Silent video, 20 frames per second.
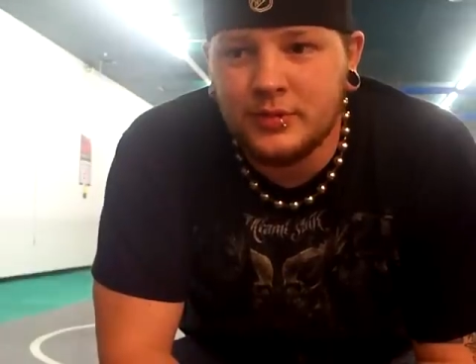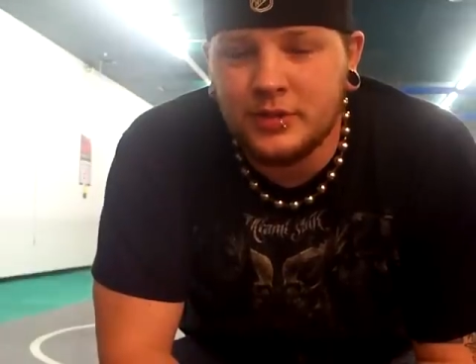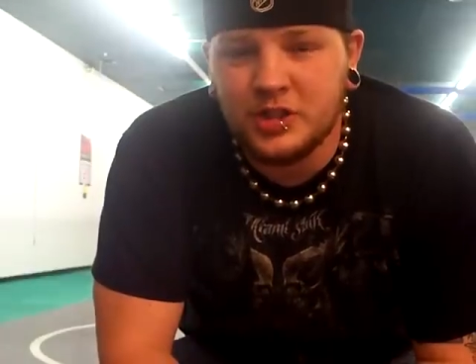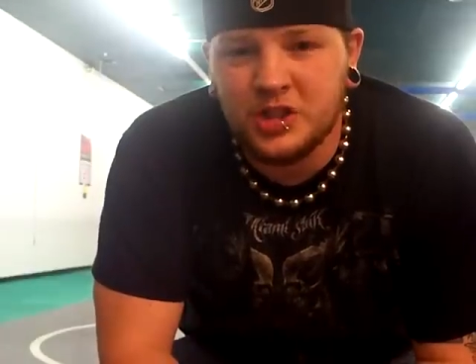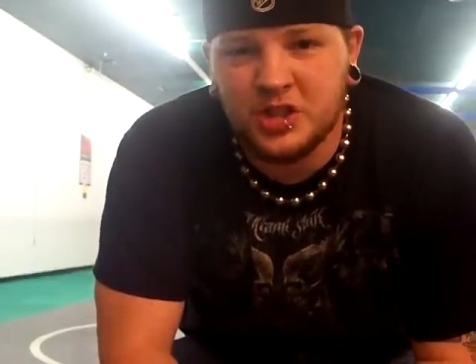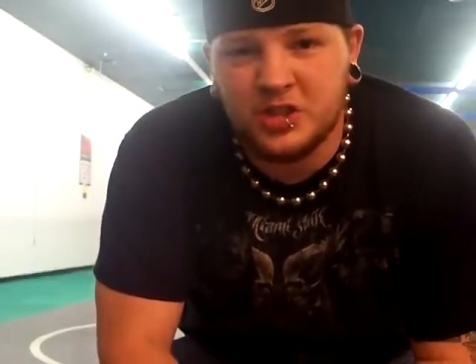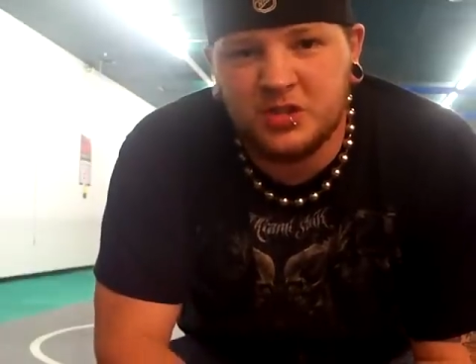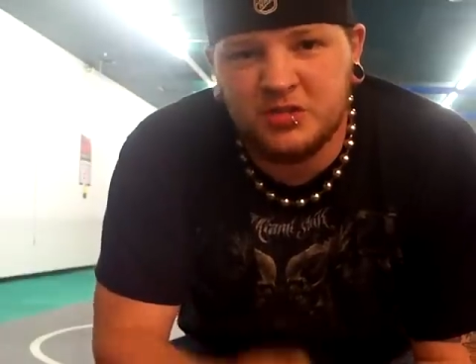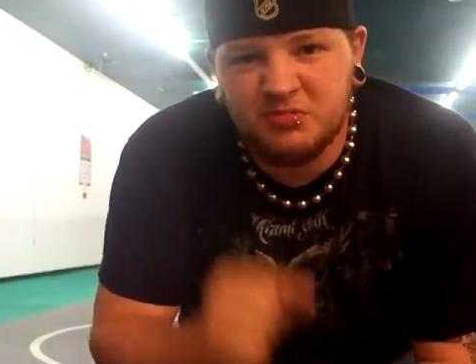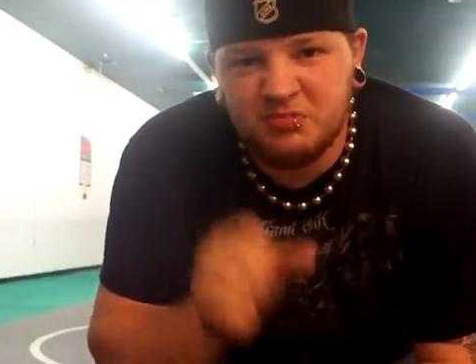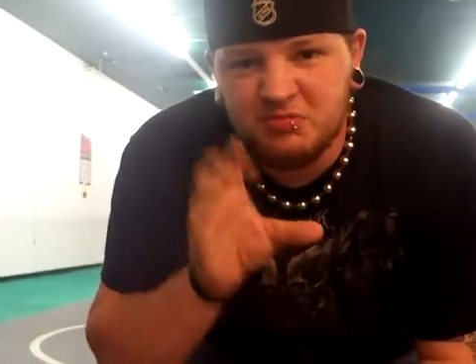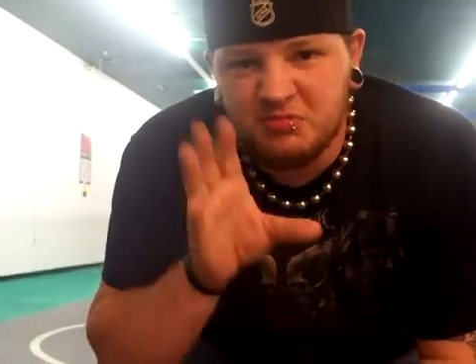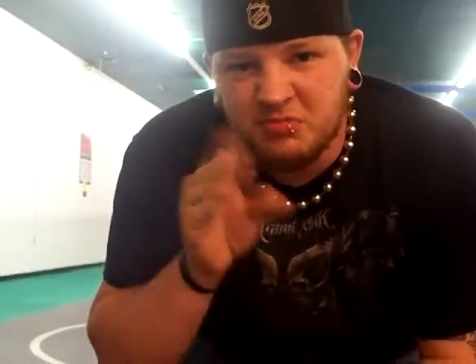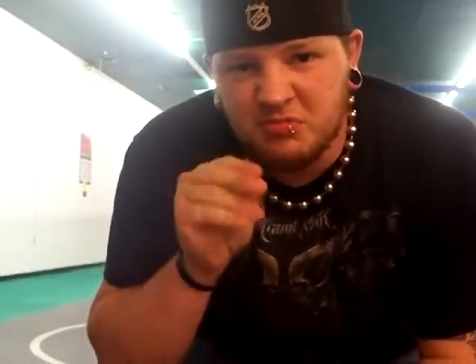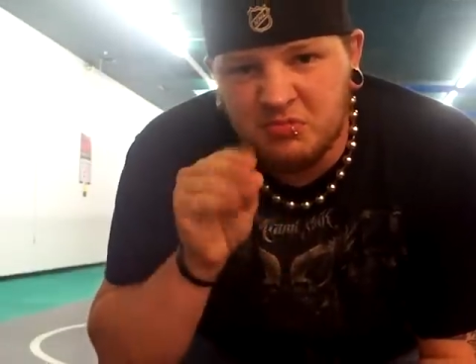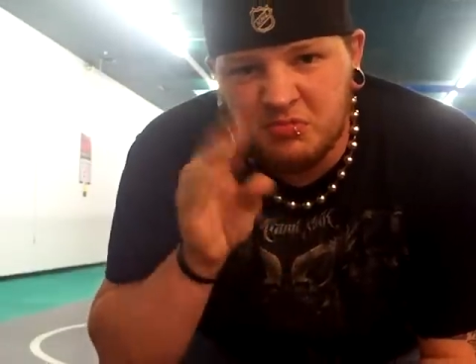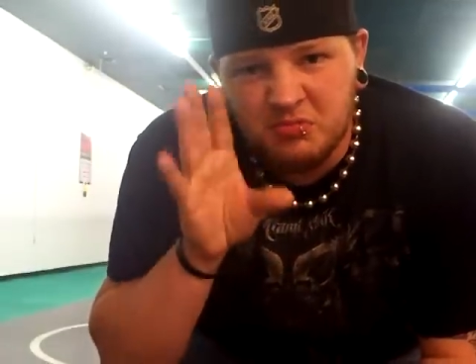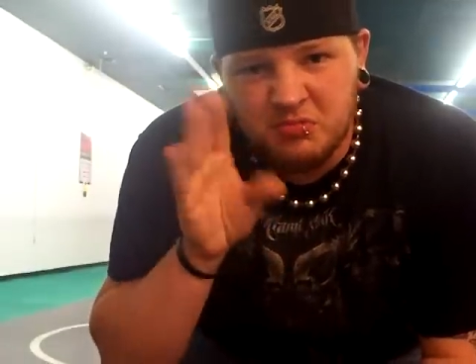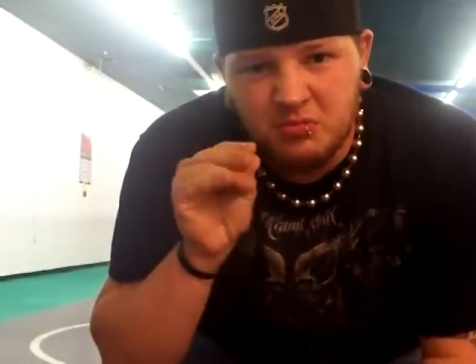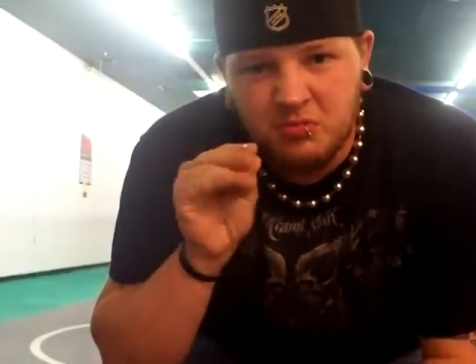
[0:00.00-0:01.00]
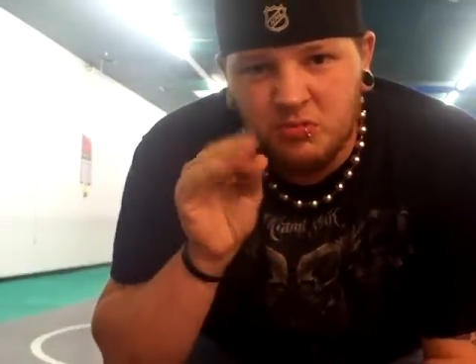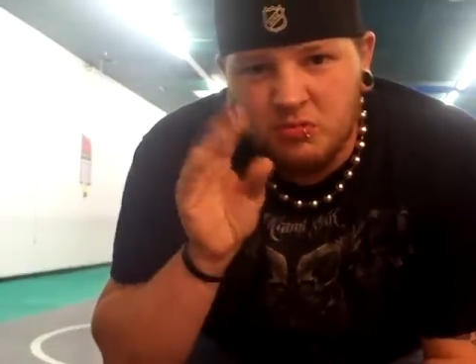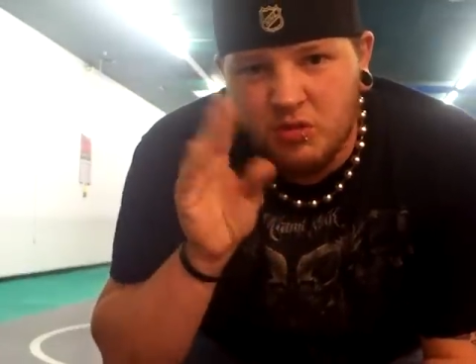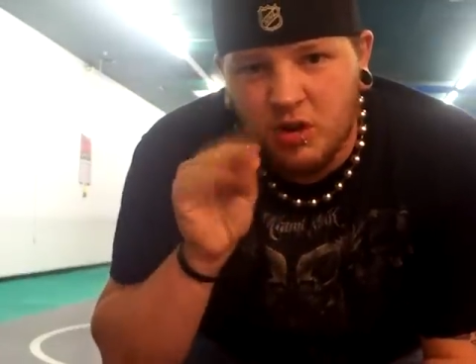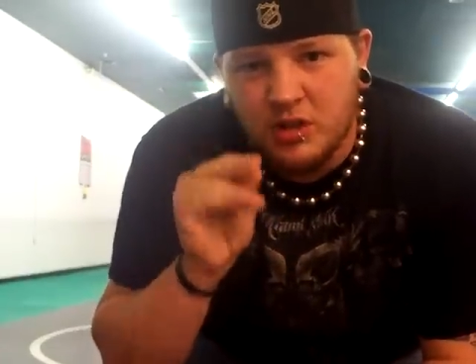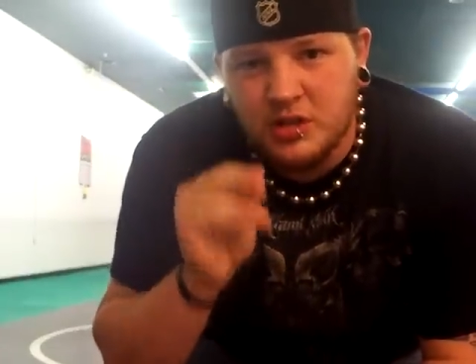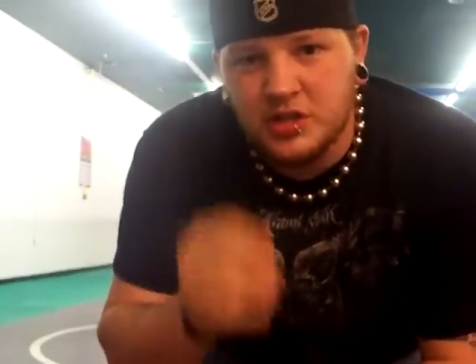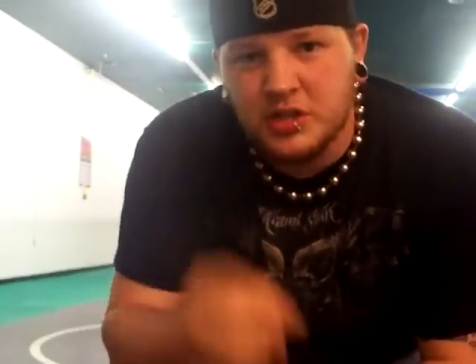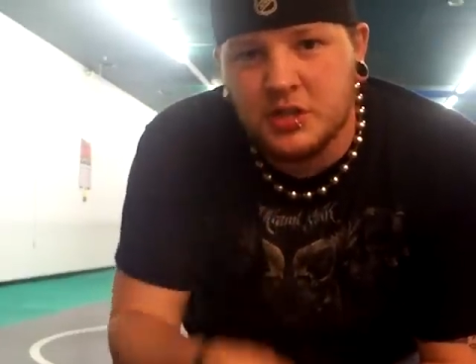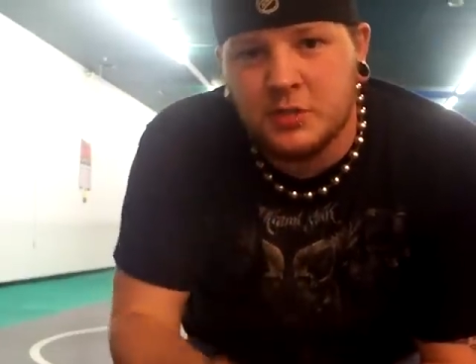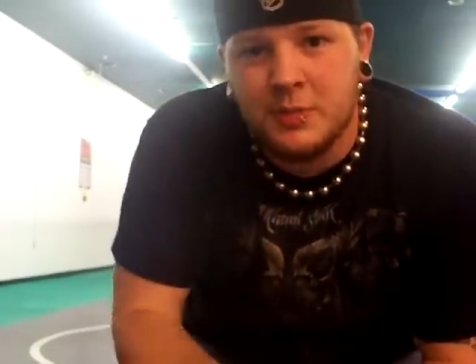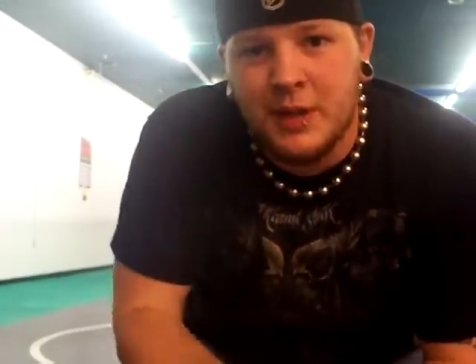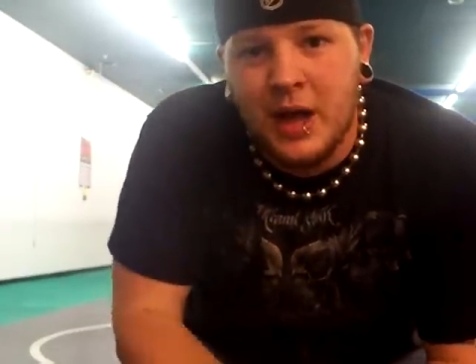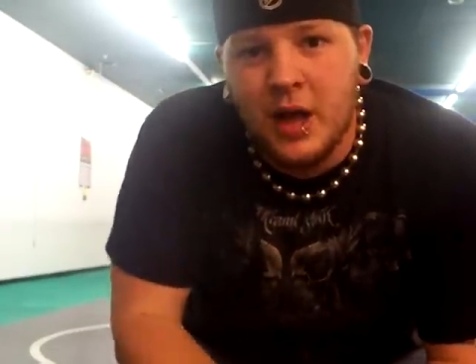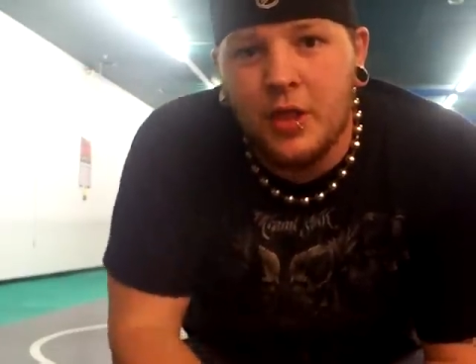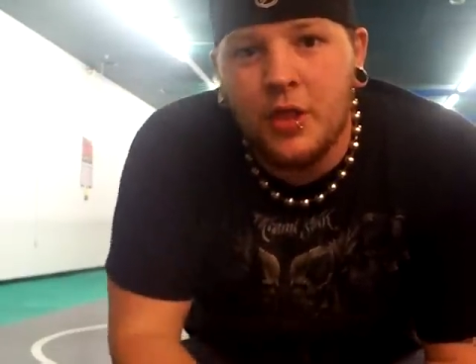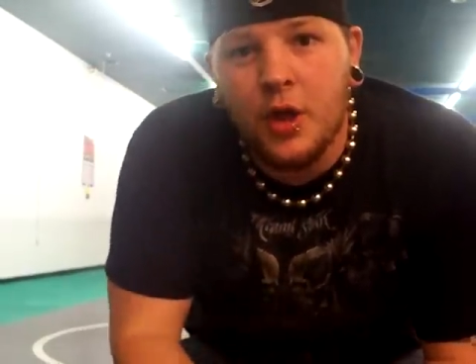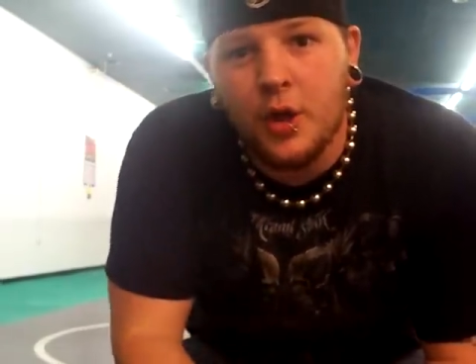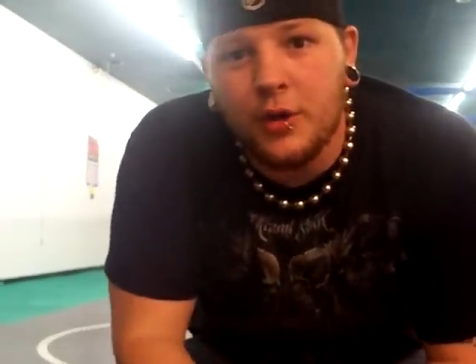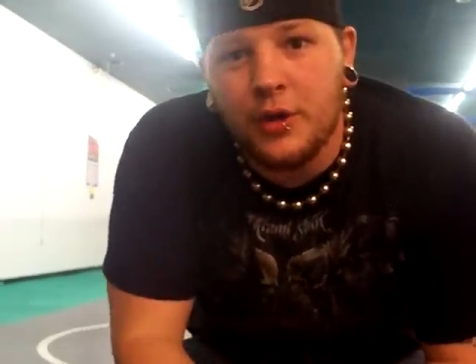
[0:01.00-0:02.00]
Just runs his
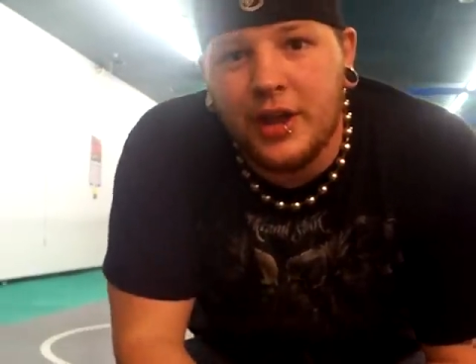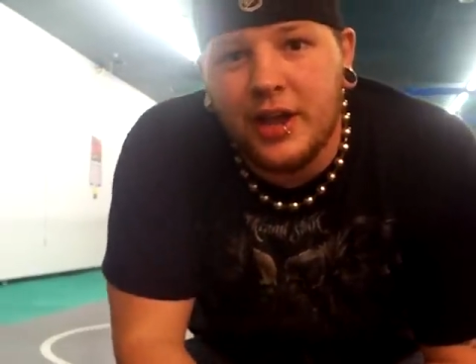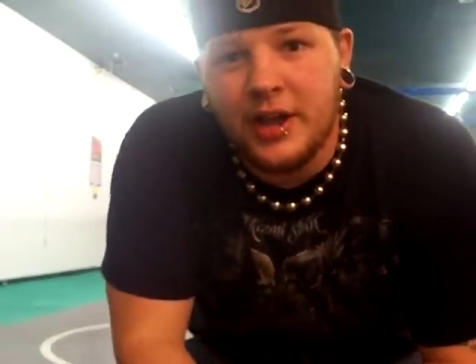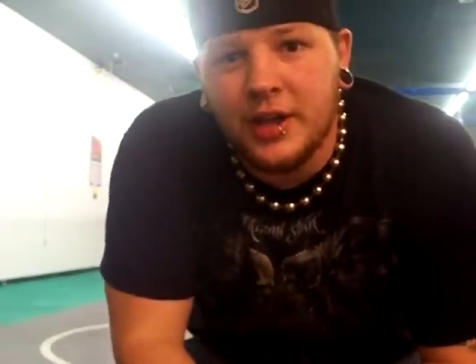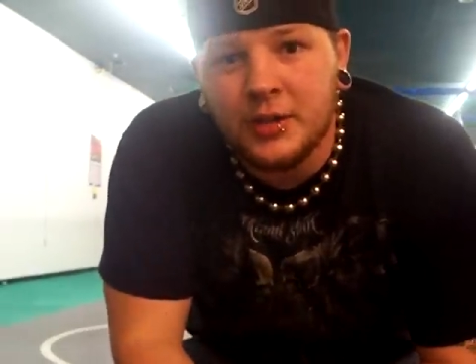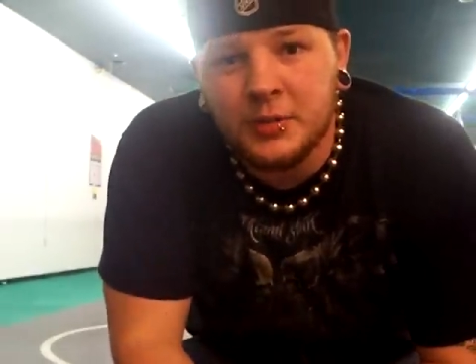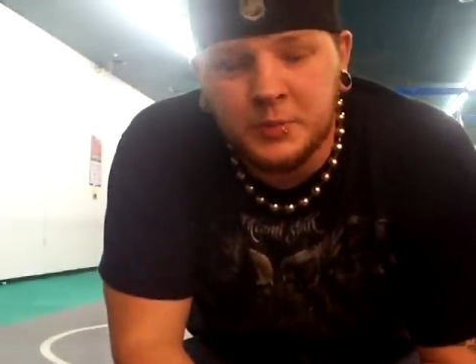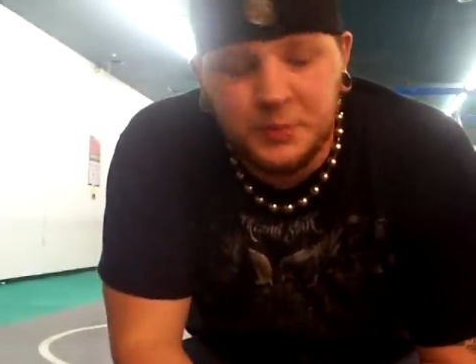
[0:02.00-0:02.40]
mouth all day.